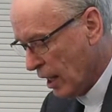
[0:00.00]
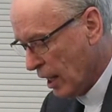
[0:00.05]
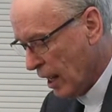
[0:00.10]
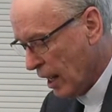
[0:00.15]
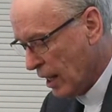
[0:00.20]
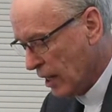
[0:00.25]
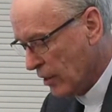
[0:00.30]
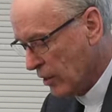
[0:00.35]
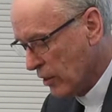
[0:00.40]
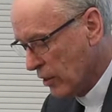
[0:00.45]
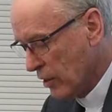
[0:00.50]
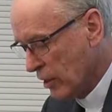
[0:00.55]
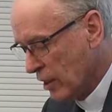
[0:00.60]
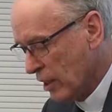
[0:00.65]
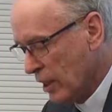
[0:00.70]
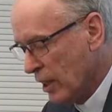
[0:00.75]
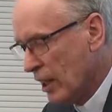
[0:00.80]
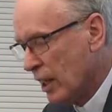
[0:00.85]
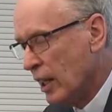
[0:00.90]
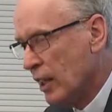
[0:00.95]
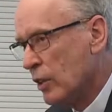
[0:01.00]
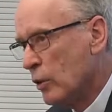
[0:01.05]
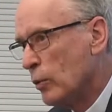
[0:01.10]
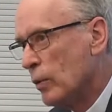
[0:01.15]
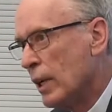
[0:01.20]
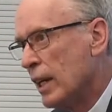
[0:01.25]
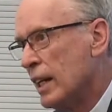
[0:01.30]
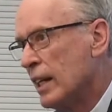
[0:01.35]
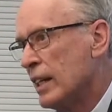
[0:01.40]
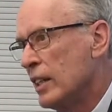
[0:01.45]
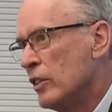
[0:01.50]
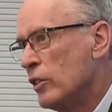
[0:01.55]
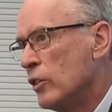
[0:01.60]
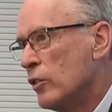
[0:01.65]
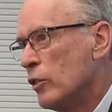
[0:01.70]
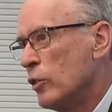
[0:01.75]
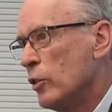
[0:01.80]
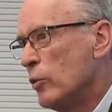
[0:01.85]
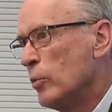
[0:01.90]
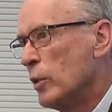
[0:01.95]
and in a way,
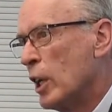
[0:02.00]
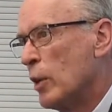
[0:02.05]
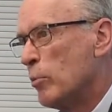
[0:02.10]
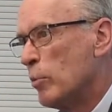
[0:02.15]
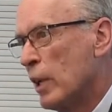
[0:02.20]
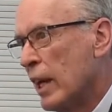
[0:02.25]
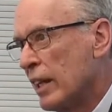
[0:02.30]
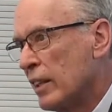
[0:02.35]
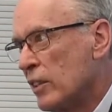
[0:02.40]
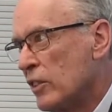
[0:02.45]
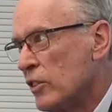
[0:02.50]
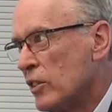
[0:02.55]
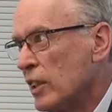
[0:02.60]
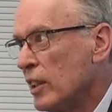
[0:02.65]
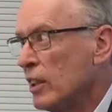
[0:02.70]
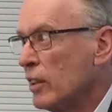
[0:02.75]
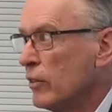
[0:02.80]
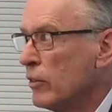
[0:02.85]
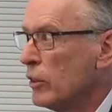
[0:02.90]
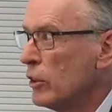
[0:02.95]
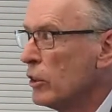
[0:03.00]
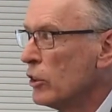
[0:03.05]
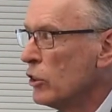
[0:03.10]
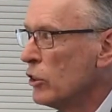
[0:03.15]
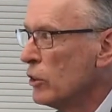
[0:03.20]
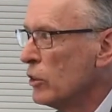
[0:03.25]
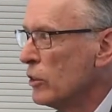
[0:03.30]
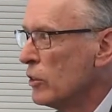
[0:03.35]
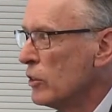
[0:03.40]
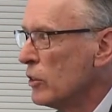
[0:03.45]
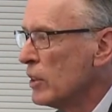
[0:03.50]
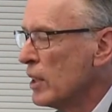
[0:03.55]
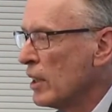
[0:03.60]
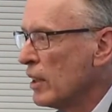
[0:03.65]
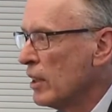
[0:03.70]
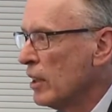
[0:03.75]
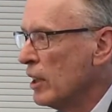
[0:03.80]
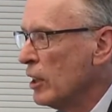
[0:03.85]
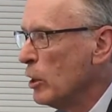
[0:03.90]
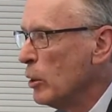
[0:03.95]
by practicing the virtues
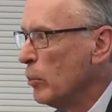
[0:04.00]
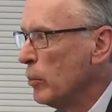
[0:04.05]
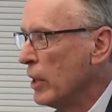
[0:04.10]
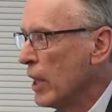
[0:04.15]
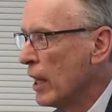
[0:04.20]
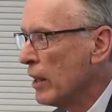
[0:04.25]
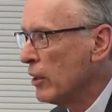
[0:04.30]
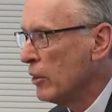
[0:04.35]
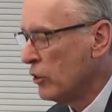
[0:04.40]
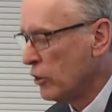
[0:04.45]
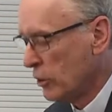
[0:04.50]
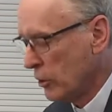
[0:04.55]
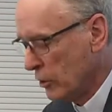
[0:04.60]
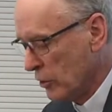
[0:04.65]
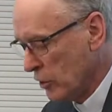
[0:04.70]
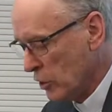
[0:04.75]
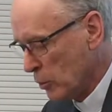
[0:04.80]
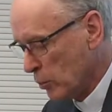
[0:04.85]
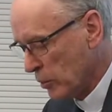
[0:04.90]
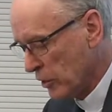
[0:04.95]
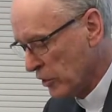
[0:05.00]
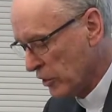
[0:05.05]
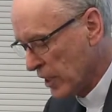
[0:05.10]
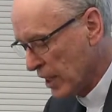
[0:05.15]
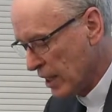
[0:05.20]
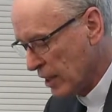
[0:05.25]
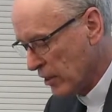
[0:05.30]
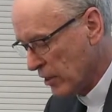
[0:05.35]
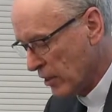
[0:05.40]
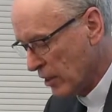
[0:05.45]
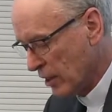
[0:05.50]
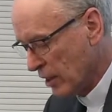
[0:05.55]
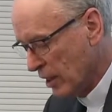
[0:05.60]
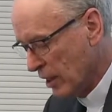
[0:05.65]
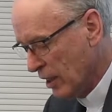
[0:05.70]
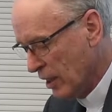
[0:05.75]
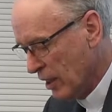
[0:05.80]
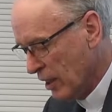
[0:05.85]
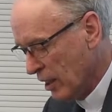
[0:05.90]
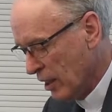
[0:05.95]
that the Beatitudes present,
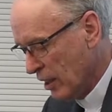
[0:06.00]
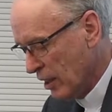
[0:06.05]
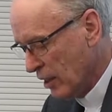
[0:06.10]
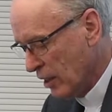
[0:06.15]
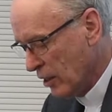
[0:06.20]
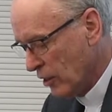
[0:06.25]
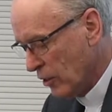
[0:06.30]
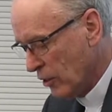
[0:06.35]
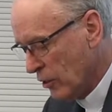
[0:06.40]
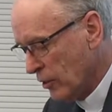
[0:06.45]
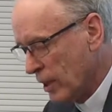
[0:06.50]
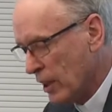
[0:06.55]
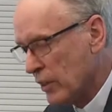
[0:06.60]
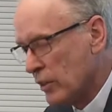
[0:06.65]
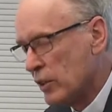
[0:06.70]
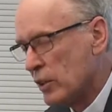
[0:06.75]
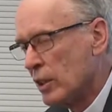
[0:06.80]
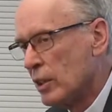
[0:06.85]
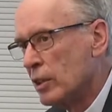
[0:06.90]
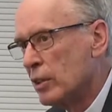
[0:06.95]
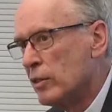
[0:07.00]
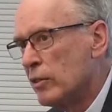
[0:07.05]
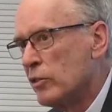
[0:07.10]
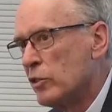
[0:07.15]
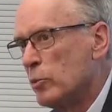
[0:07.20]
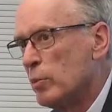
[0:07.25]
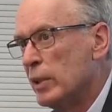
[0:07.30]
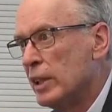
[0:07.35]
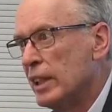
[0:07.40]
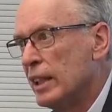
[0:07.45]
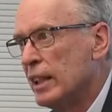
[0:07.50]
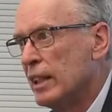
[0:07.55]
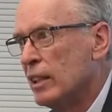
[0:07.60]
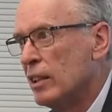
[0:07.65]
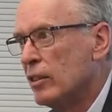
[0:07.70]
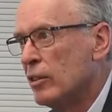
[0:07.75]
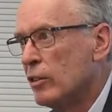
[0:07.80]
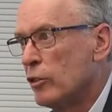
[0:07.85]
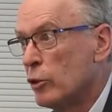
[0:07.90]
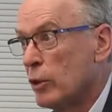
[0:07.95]
to ourselves
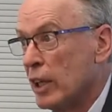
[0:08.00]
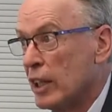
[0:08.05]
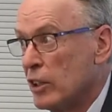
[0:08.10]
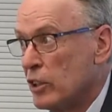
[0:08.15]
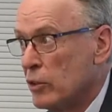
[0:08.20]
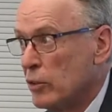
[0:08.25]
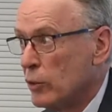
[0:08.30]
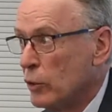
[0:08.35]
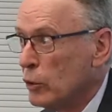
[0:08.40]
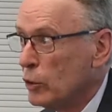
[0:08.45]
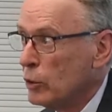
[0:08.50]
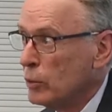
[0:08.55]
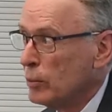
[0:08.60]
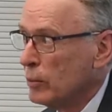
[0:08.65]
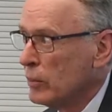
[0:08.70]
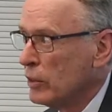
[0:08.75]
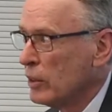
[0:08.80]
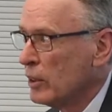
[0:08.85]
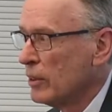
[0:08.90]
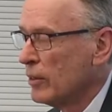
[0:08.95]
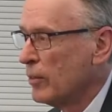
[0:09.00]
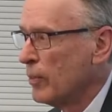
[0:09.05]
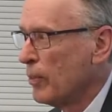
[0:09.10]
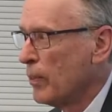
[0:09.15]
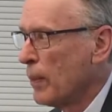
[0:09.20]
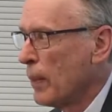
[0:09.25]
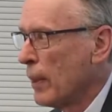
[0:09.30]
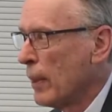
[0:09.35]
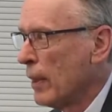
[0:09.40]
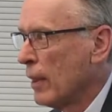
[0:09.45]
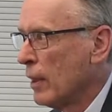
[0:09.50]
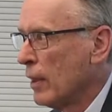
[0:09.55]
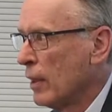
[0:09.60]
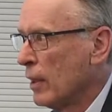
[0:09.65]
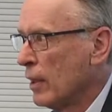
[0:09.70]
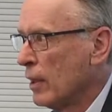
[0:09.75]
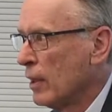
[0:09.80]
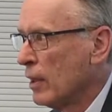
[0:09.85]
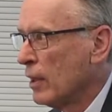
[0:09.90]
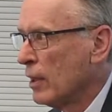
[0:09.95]
being transformed
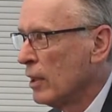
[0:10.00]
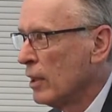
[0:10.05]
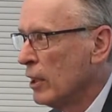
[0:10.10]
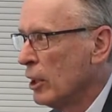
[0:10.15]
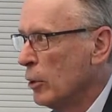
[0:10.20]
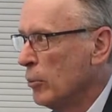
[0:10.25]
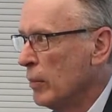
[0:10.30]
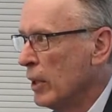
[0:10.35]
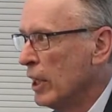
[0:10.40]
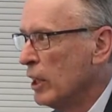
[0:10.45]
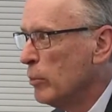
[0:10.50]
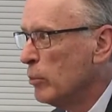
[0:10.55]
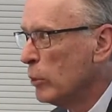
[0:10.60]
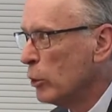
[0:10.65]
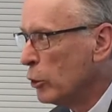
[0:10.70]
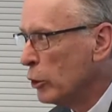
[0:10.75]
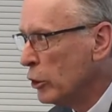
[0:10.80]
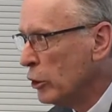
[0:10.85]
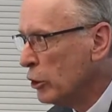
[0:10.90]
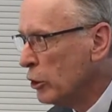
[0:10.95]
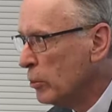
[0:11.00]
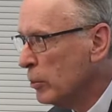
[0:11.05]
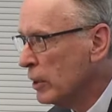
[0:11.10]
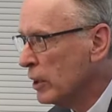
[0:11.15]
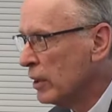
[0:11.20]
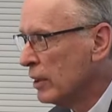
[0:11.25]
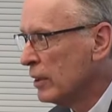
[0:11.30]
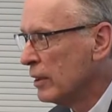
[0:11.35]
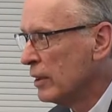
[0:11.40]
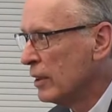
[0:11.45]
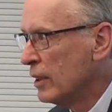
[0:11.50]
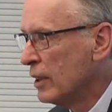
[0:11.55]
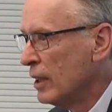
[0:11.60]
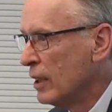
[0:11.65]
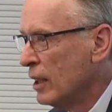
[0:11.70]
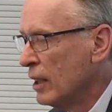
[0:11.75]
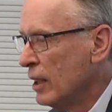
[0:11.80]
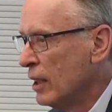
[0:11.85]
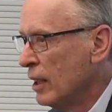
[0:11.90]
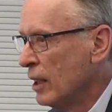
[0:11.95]
and made more human
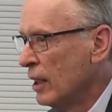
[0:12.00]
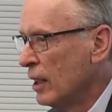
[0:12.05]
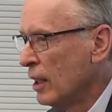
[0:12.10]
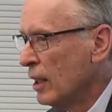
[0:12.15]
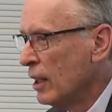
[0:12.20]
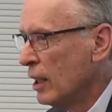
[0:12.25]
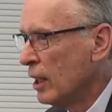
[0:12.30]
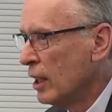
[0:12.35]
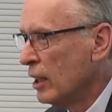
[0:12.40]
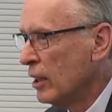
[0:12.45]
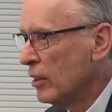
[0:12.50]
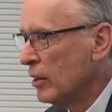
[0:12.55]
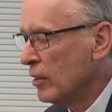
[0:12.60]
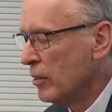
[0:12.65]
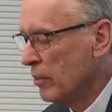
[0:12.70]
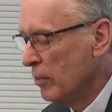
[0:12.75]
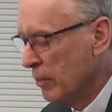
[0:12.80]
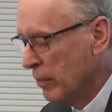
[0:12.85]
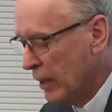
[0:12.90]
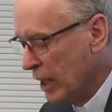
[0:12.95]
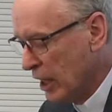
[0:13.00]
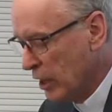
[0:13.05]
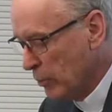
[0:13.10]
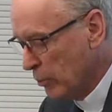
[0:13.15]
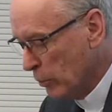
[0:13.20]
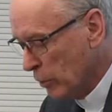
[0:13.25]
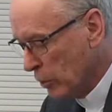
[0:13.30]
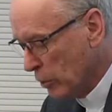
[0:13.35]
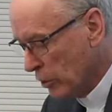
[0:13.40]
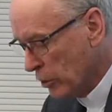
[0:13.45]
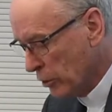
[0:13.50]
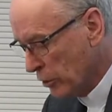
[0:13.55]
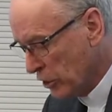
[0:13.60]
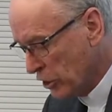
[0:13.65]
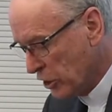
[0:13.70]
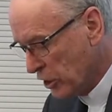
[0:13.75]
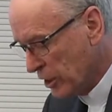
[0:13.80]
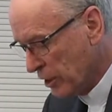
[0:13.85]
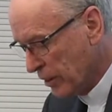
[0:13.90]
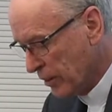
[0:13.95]
and made more
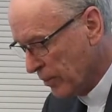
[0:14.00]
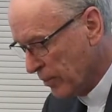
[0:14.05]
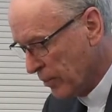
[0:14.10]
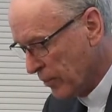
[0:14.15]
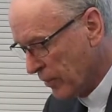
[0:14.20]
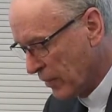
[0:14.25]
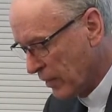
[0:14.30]
Christian.